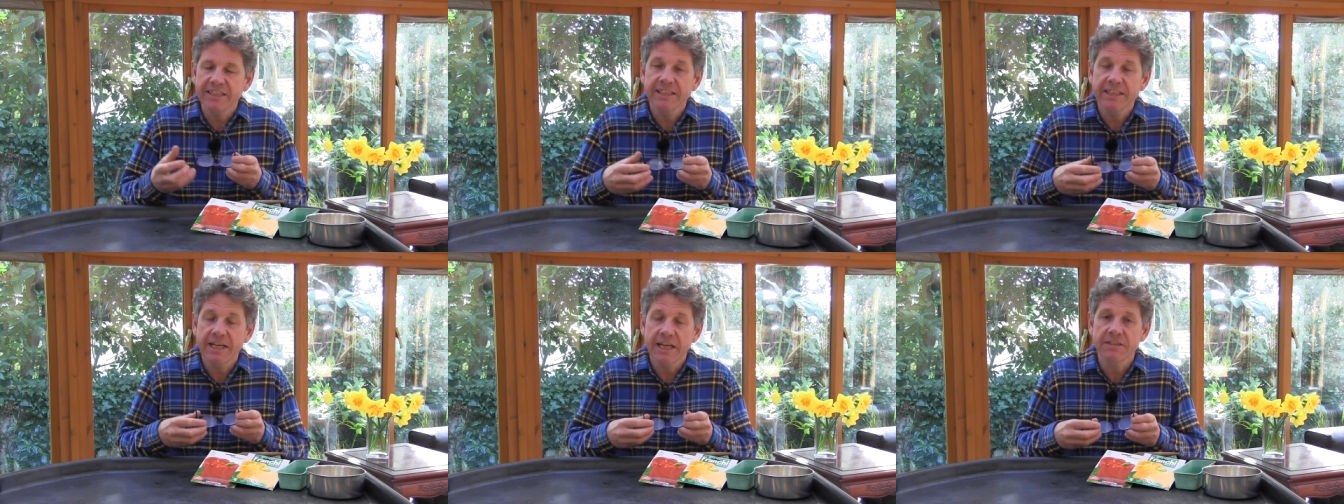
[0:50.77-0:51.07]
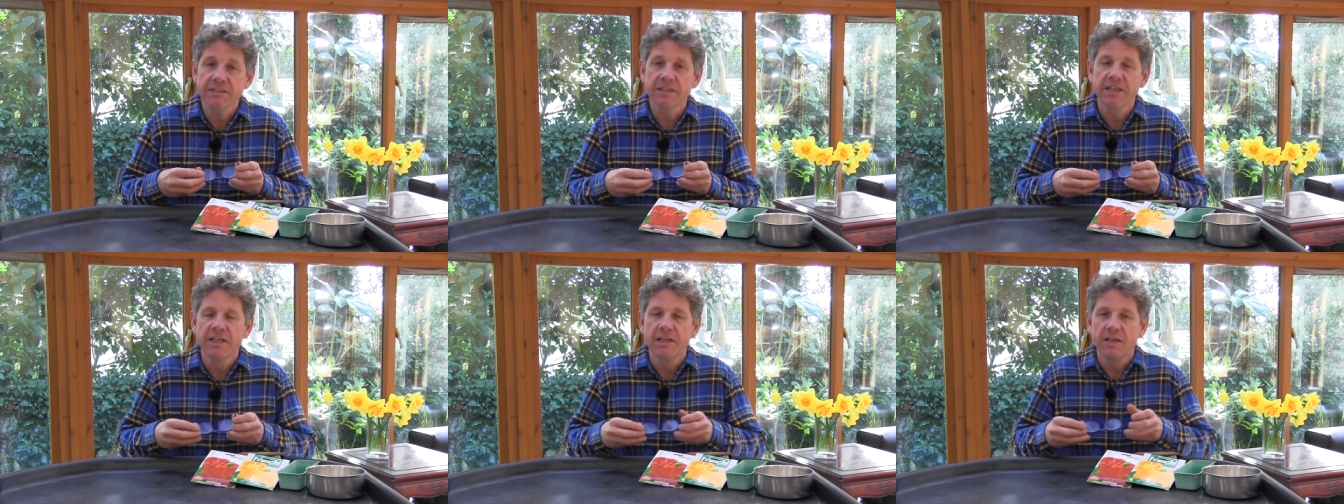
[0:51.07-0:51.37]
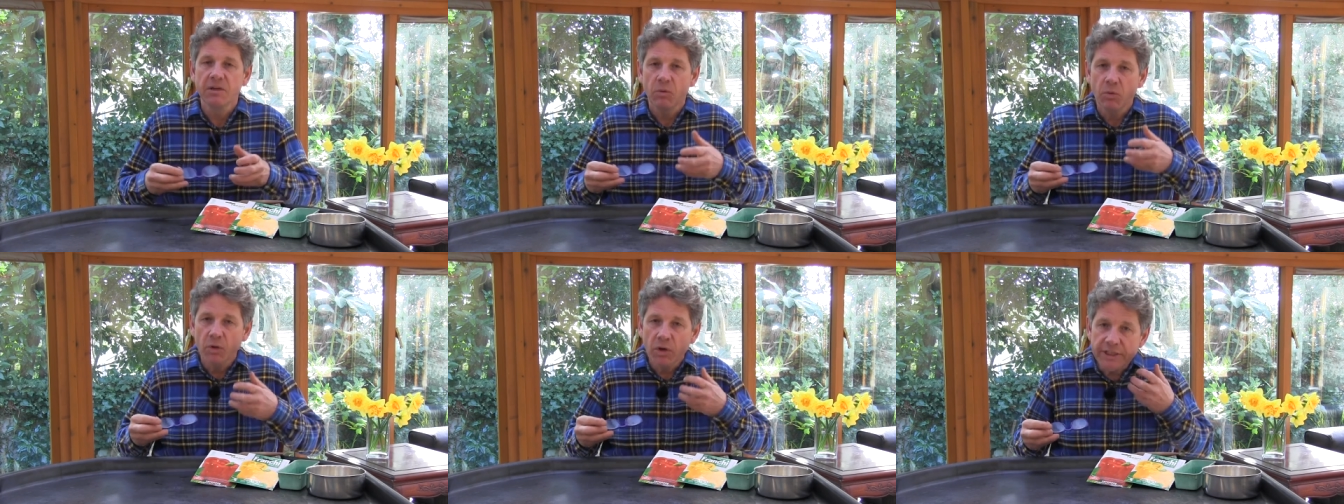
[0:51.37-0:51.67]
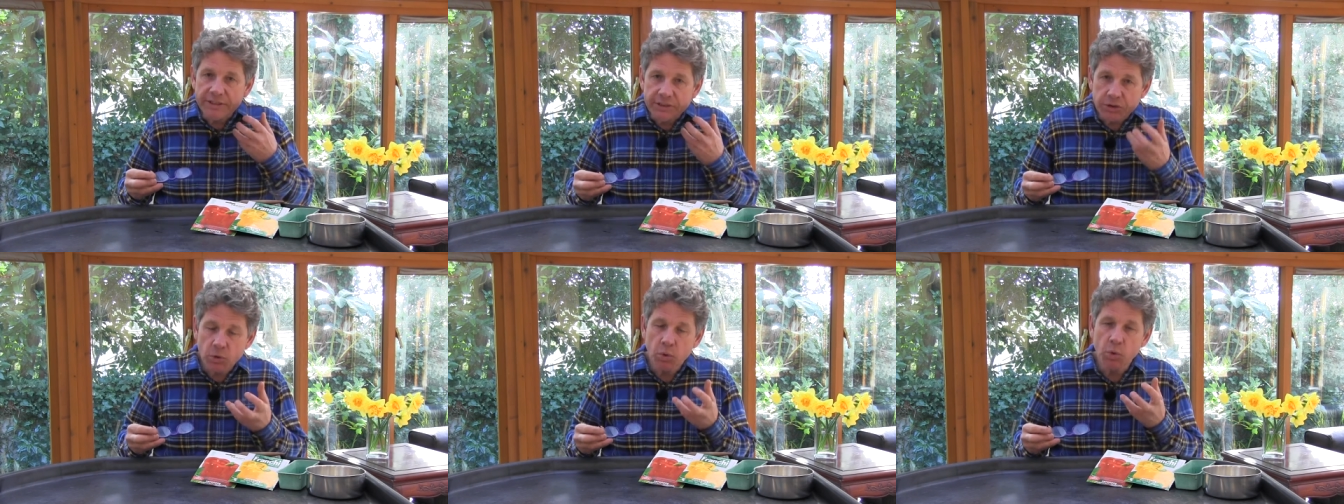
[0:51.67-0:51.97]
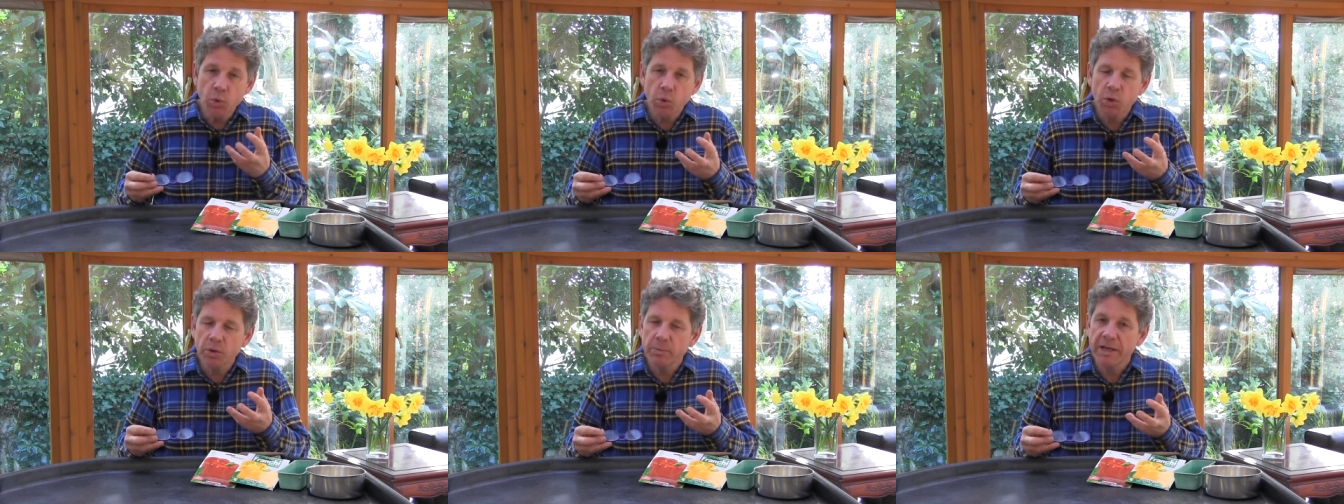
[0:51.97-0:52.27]
Again, it's
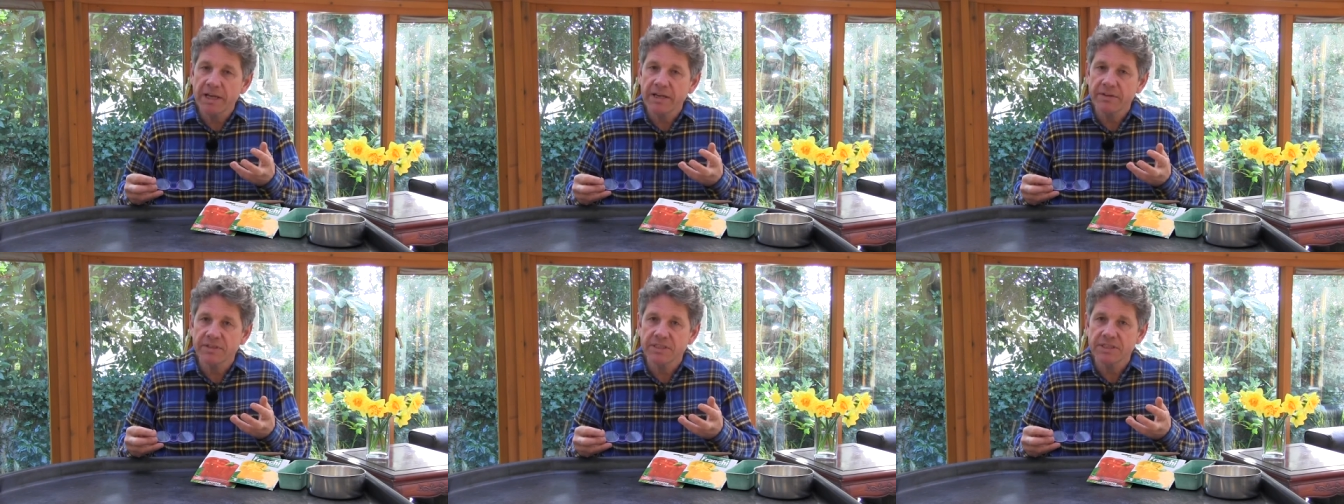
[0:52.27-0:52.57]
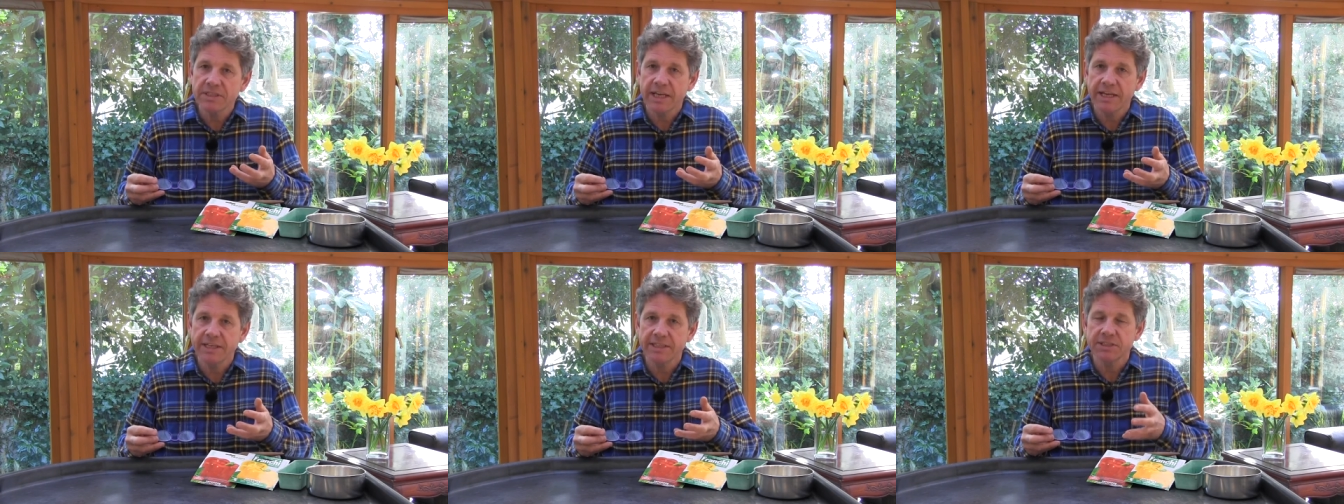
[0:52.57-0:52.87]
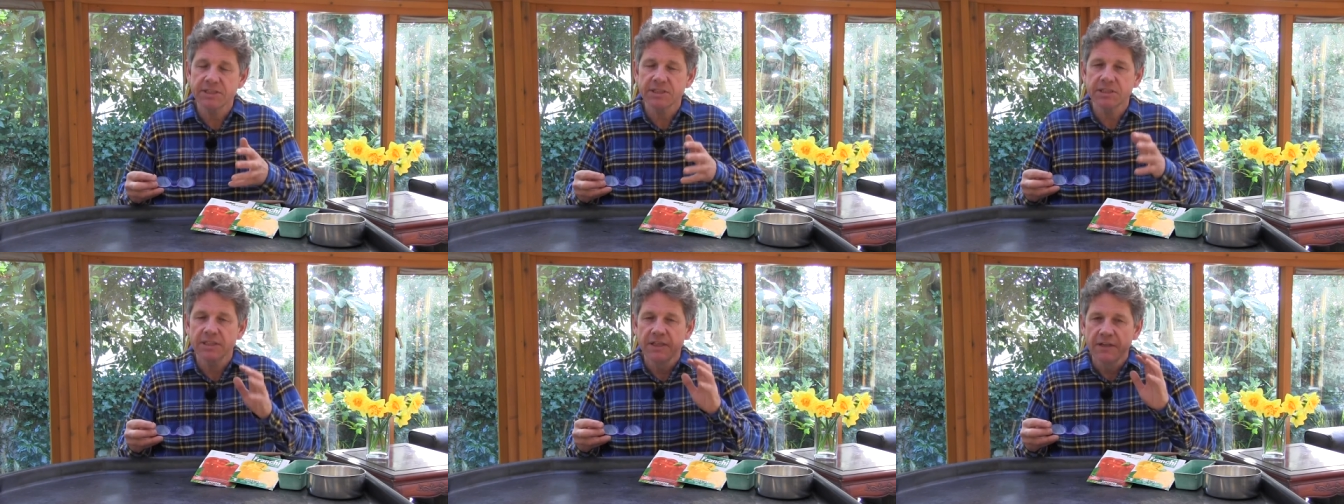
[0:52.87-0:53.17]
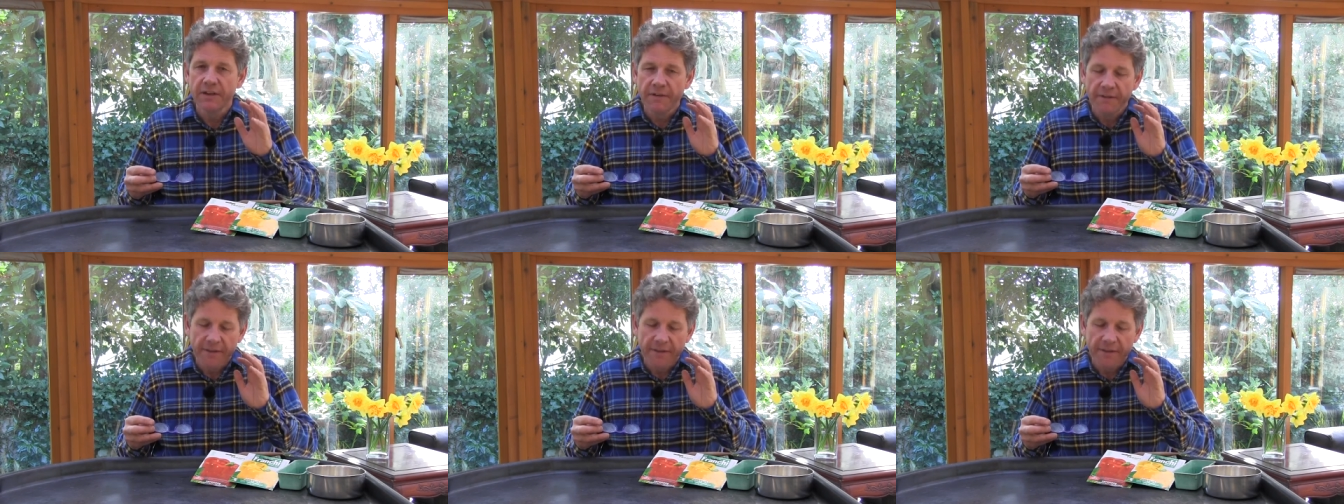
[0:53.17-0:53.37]
all about the taste.